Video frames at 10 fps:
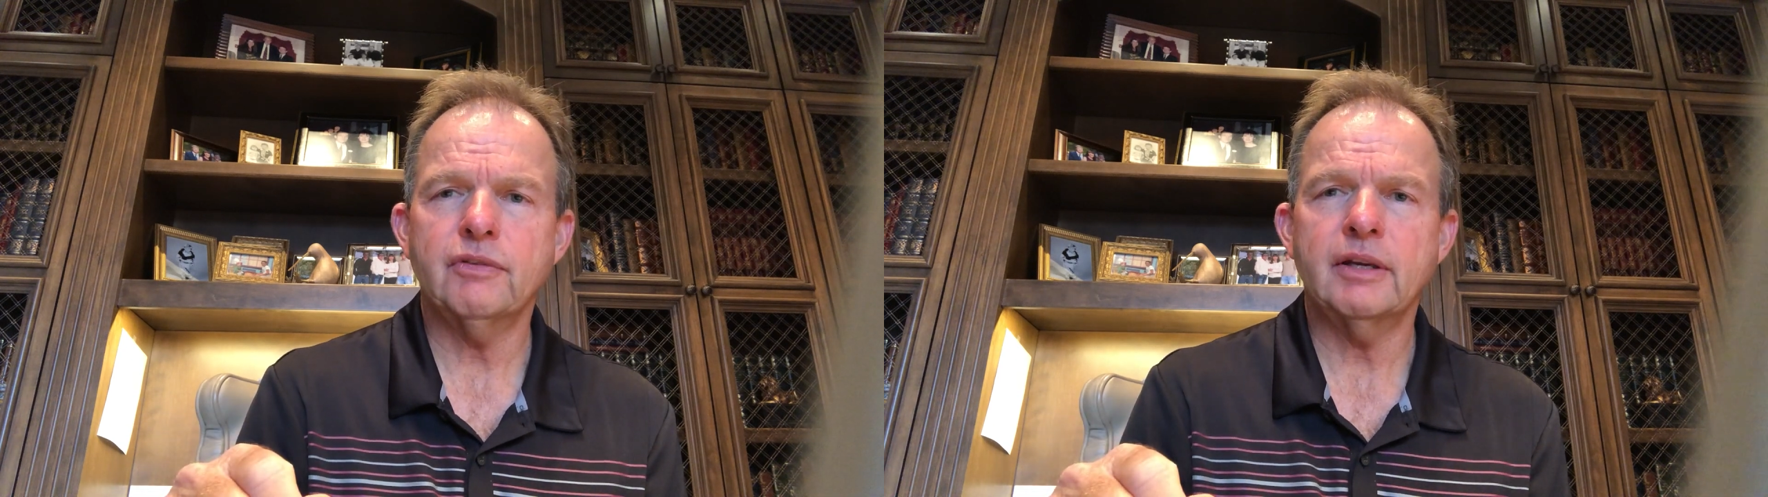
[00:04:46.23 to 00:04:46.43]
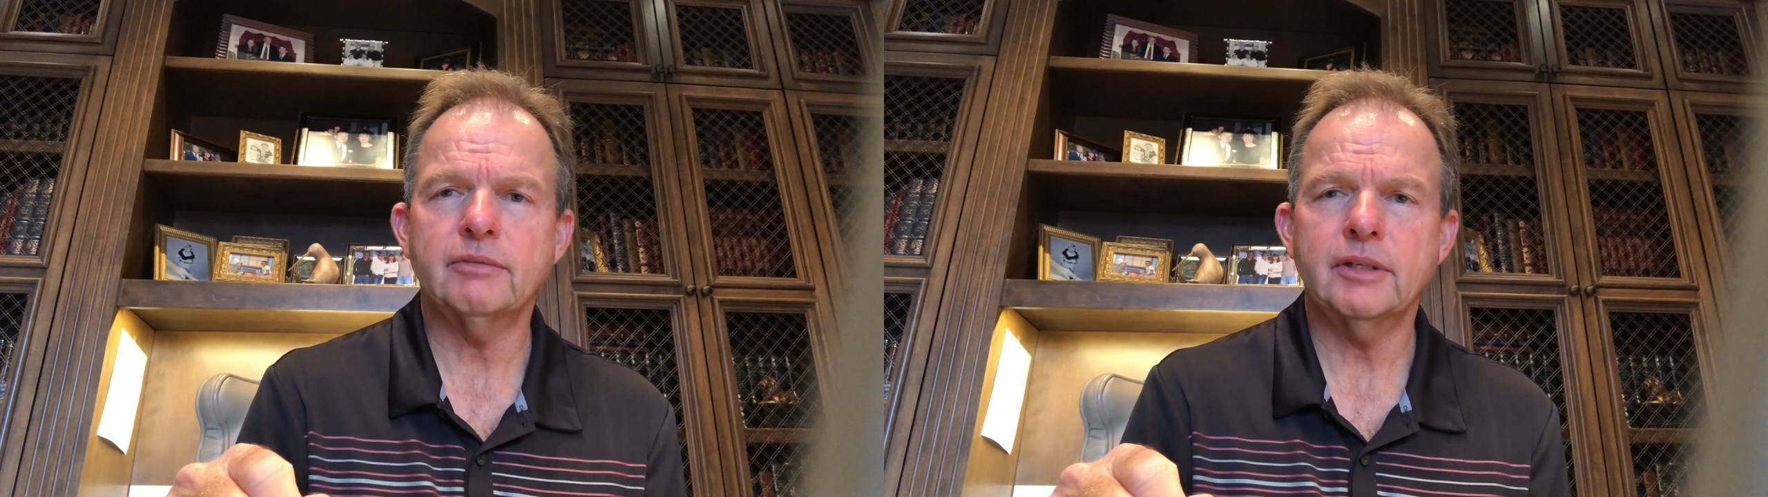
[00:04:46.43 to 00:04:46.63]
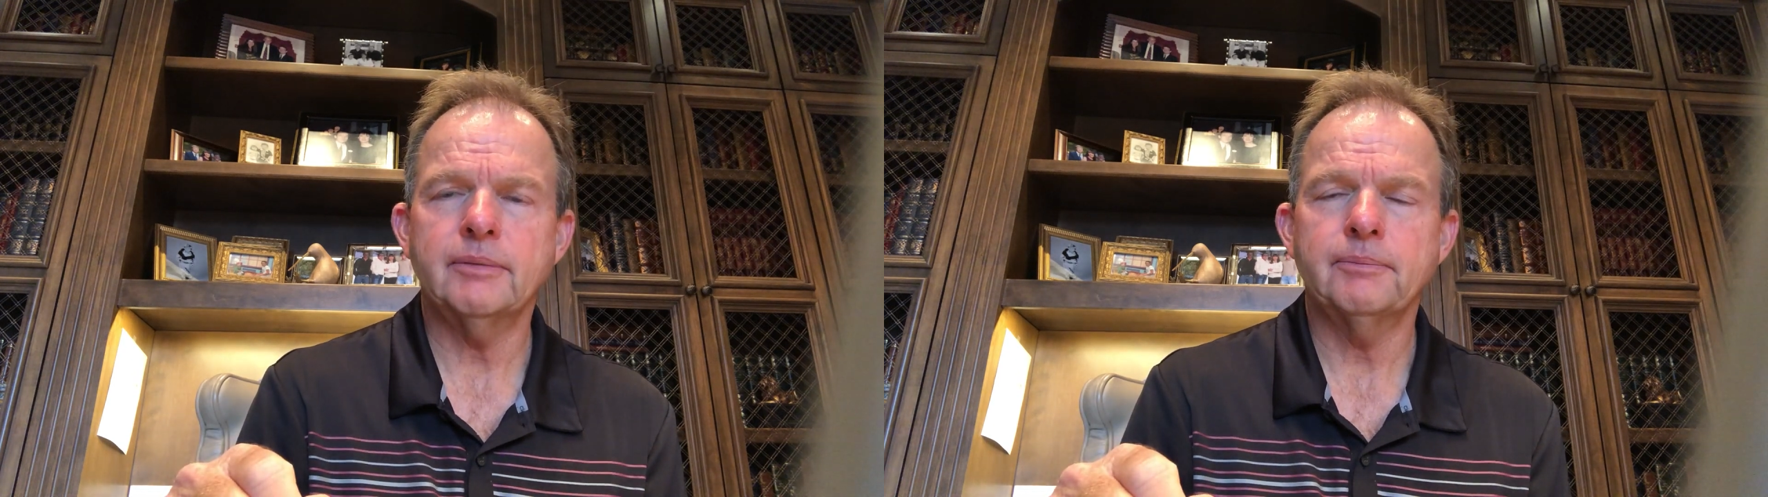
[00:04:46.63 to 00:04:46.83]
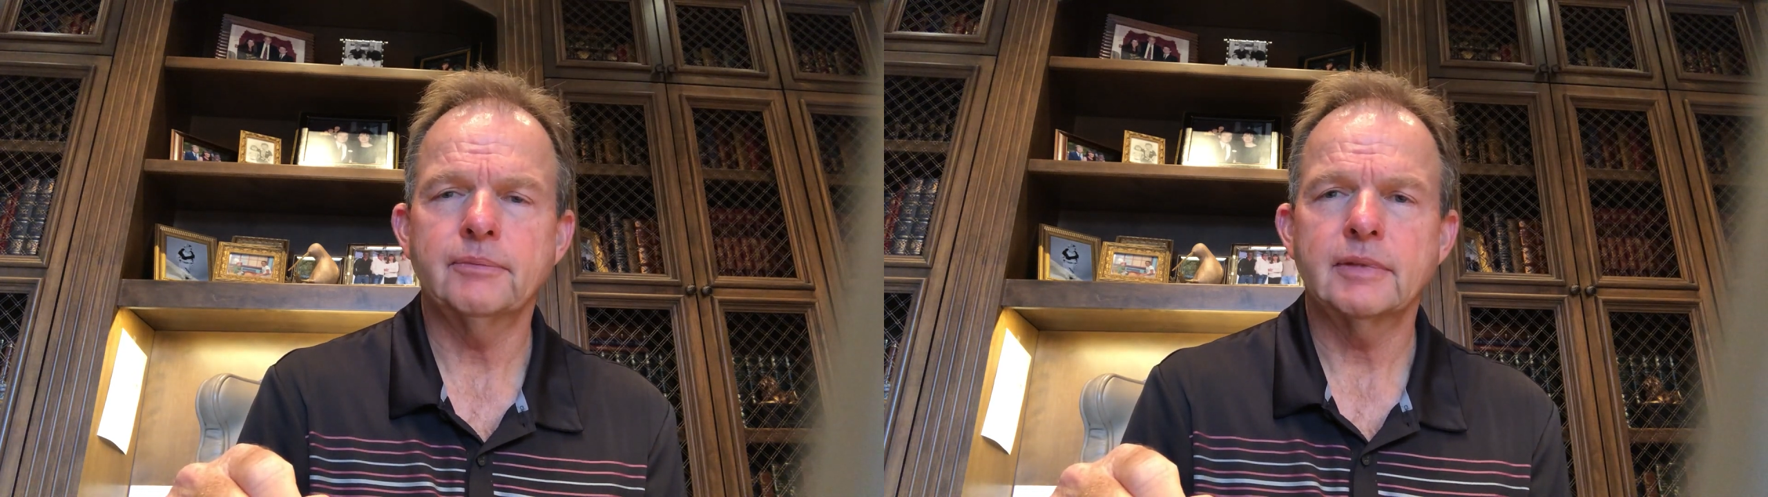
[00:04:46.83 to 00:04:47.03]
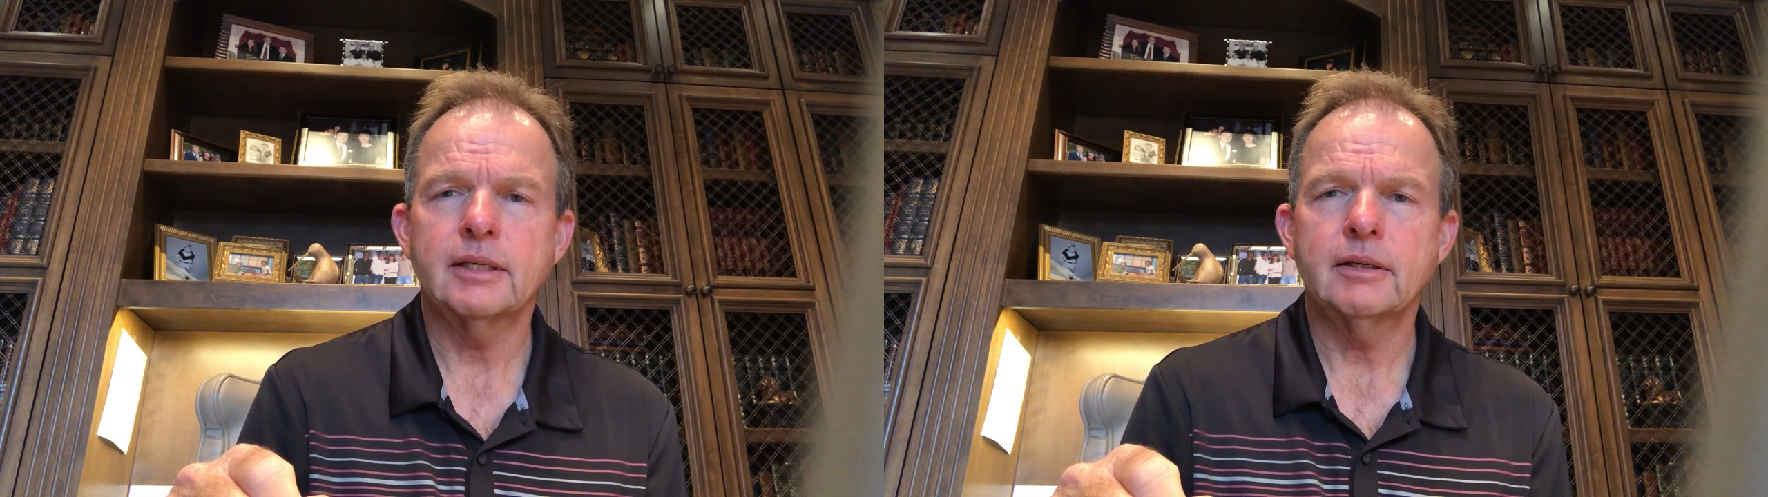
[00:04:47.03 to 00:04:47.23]
family.
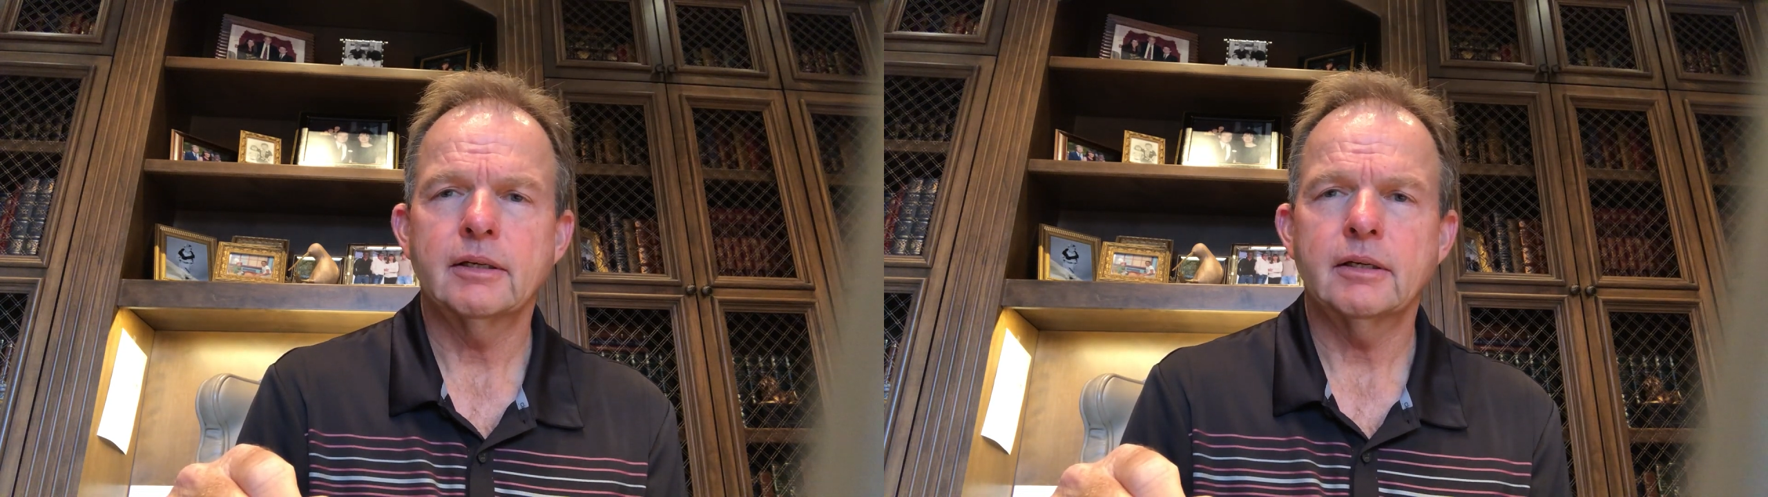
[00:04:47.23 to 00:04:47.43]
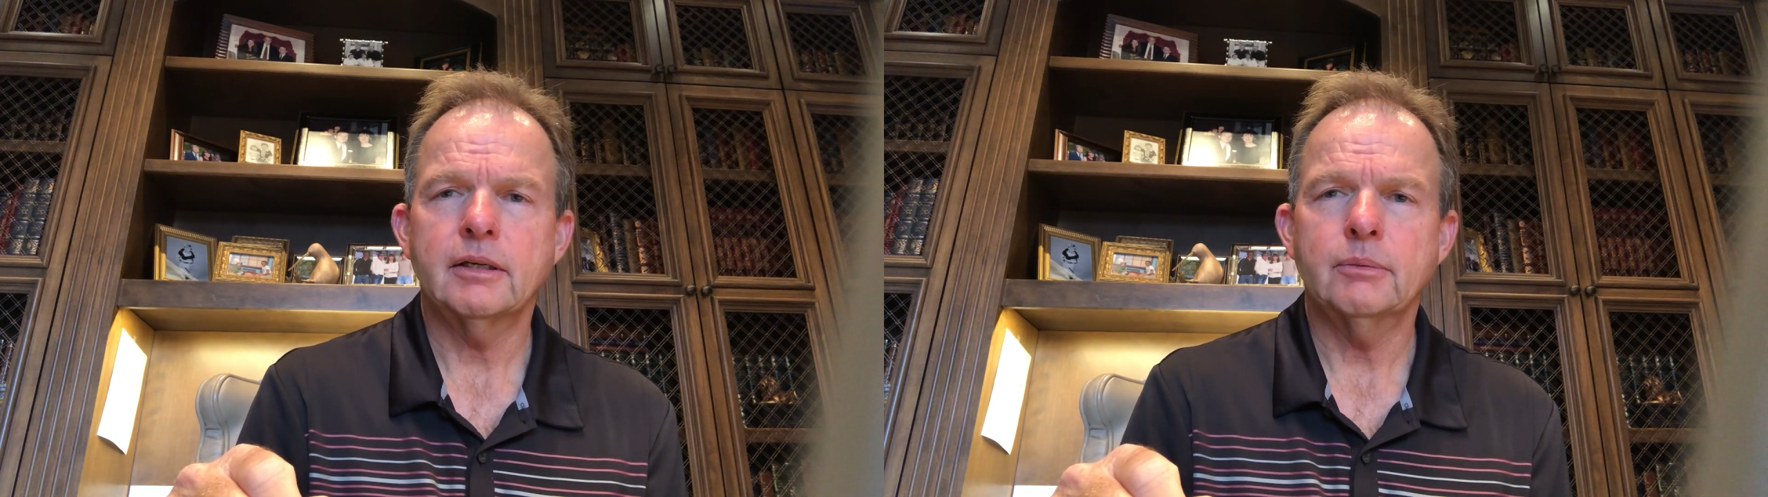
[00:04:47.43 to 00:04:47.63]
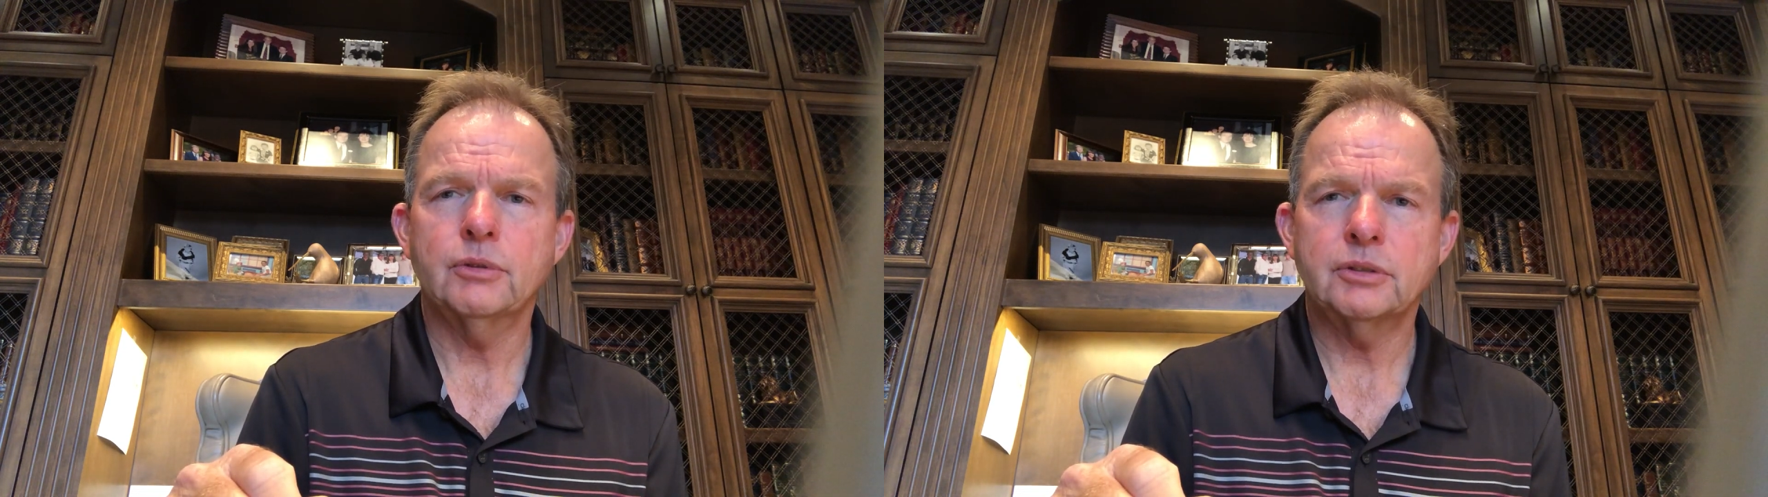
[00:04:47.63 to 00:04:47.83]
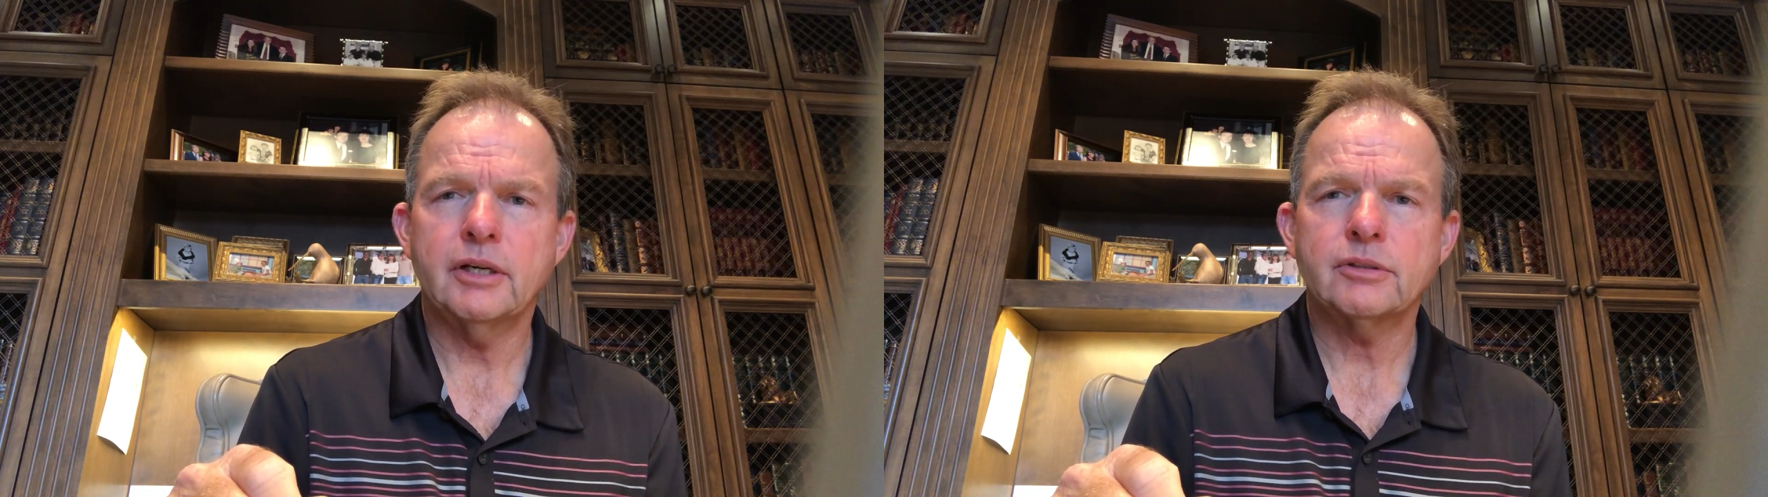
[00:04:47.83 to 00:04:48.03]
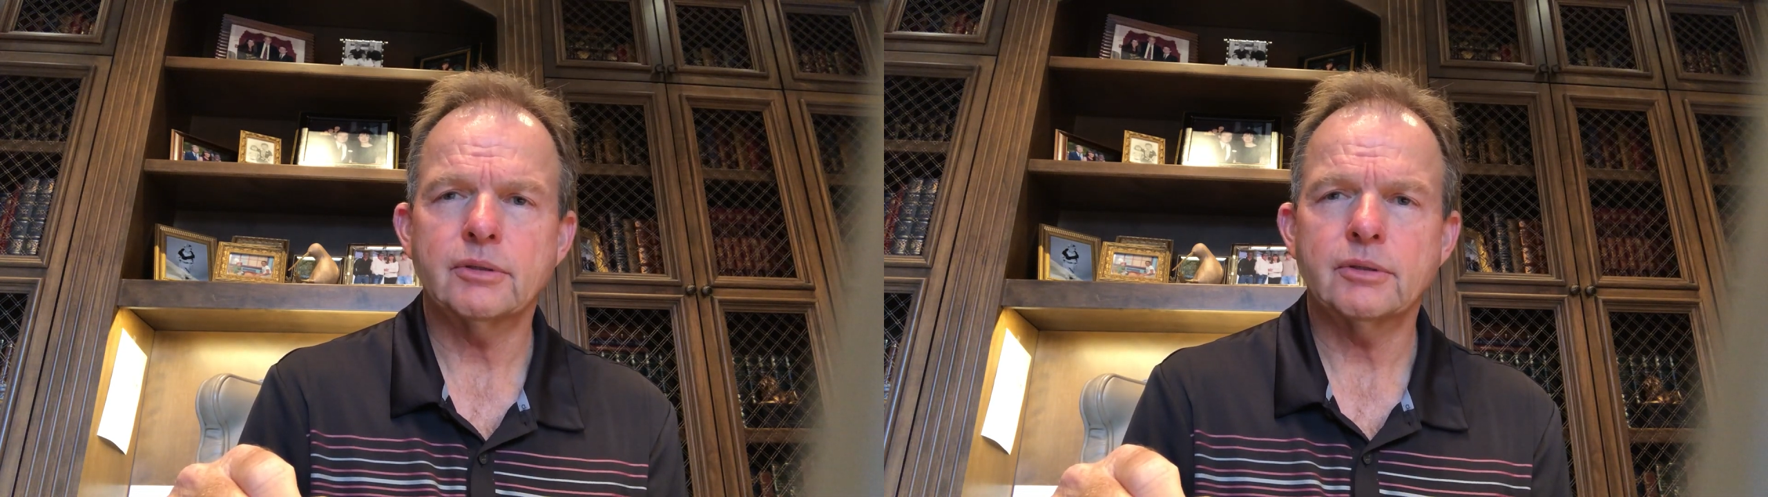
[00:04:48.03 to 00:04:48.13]
Uh, we'll talk